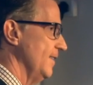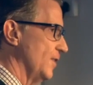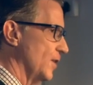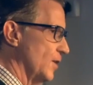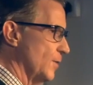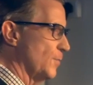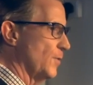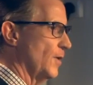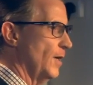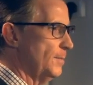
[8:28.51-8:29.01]
they've
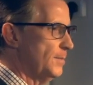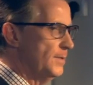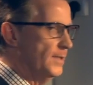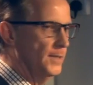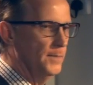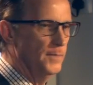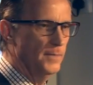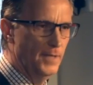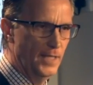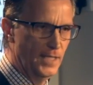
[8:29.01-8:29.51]
got a
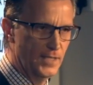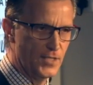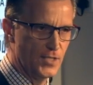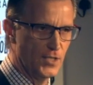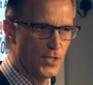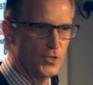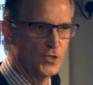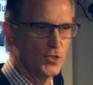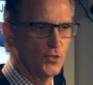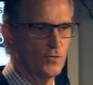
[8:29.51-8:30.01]
problem, they
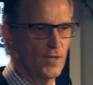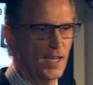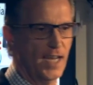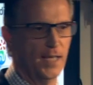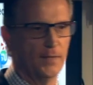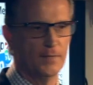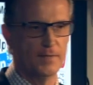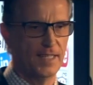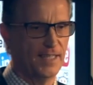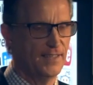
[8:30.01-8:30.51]
search
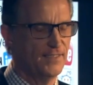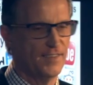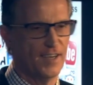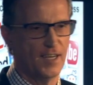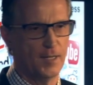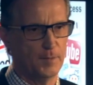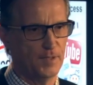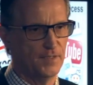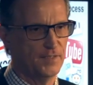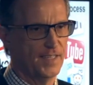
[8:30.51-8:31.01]
around, they
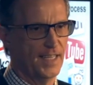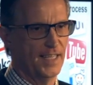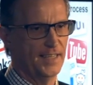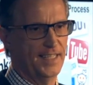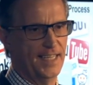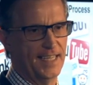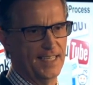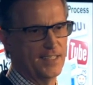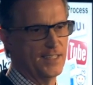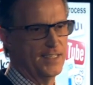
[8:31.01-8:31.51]
invariably
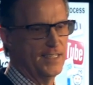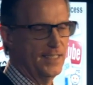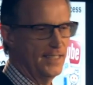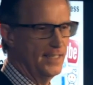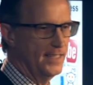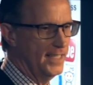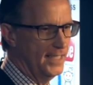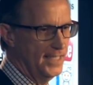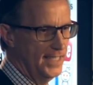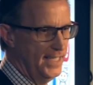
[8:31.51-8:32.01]
find the answer
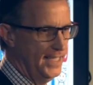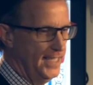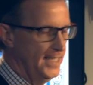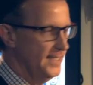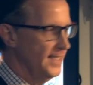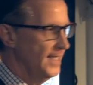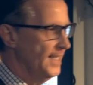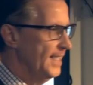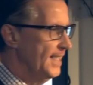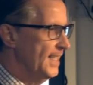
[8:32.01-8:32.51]
that they
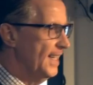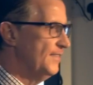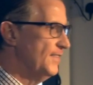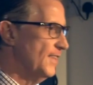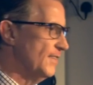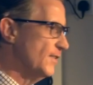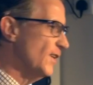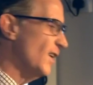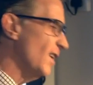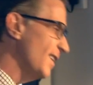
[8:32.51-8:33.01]
need. If
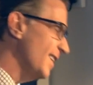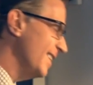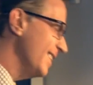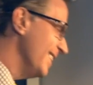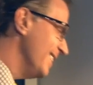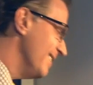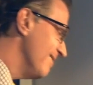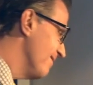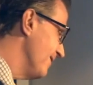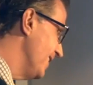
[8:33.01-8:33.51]
they've got
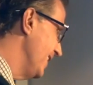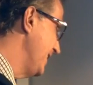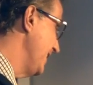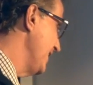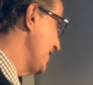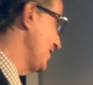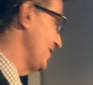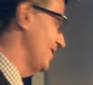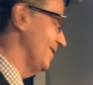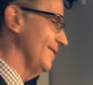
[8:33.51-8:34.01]

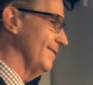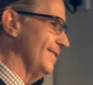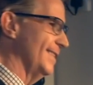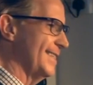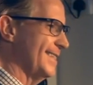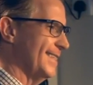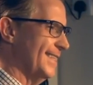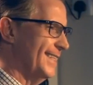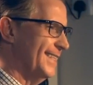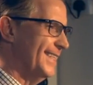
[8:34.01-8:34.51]
additional
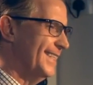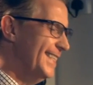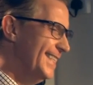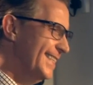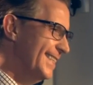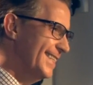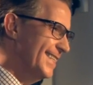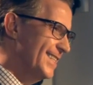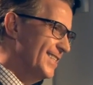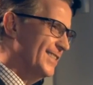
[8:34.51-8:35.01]

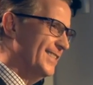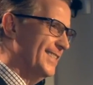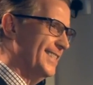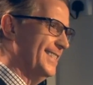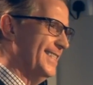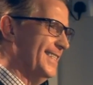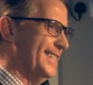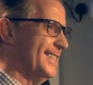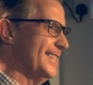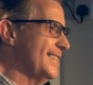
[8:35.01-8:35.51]

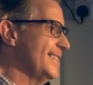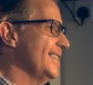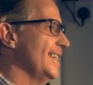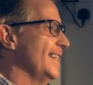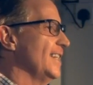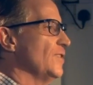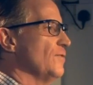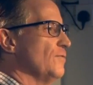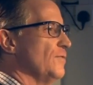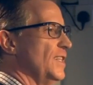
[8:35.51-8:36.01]
assistance,
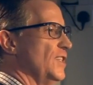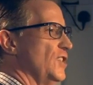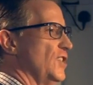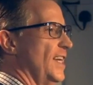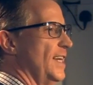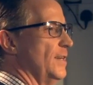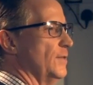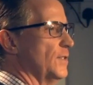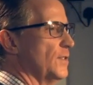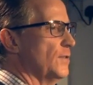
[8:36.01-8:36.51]
they can reach
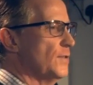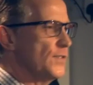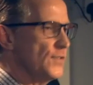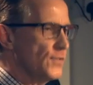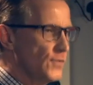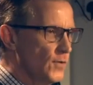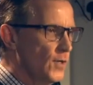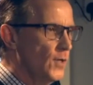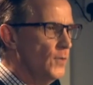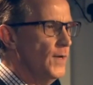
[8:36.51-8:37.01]
out to
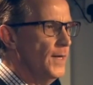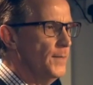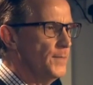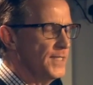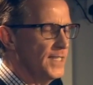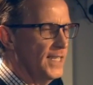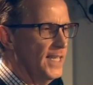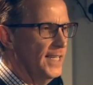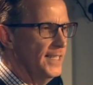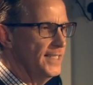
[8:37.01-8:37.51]
us through our
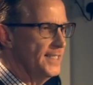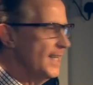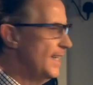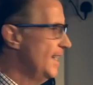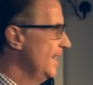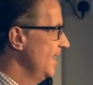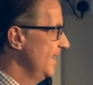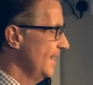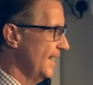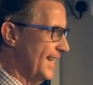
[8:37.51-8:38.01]
websites.
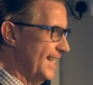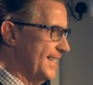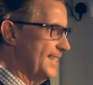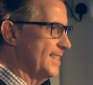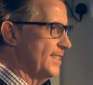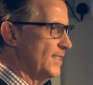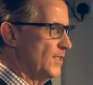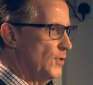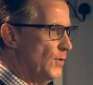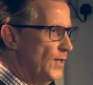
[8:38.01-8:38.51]
They can
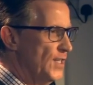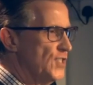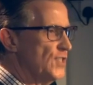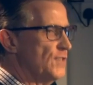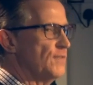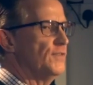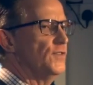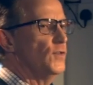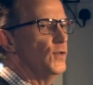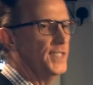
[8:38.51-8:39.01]
ask us a
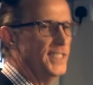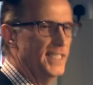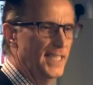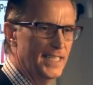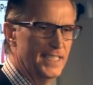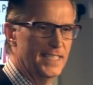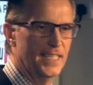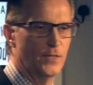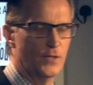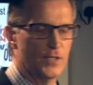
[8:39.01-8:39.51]
question.
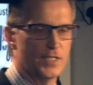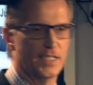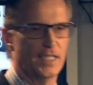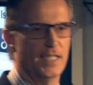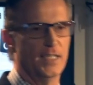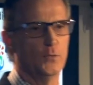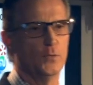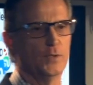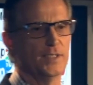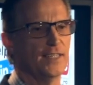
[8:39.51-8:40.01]
48 hours
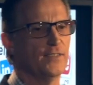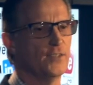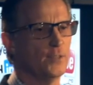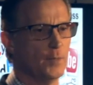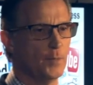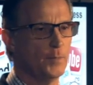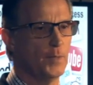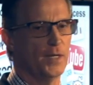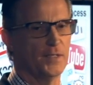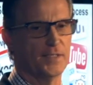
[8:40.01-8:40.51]
later, we'll give
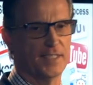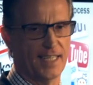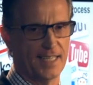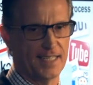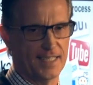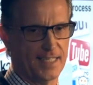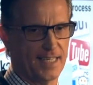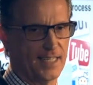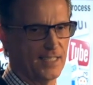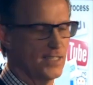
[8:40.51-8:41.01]
them a
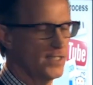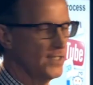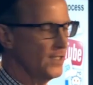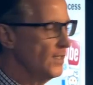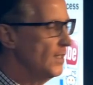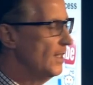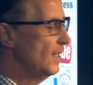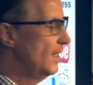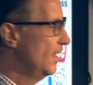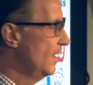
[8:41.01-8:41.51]
podcast answer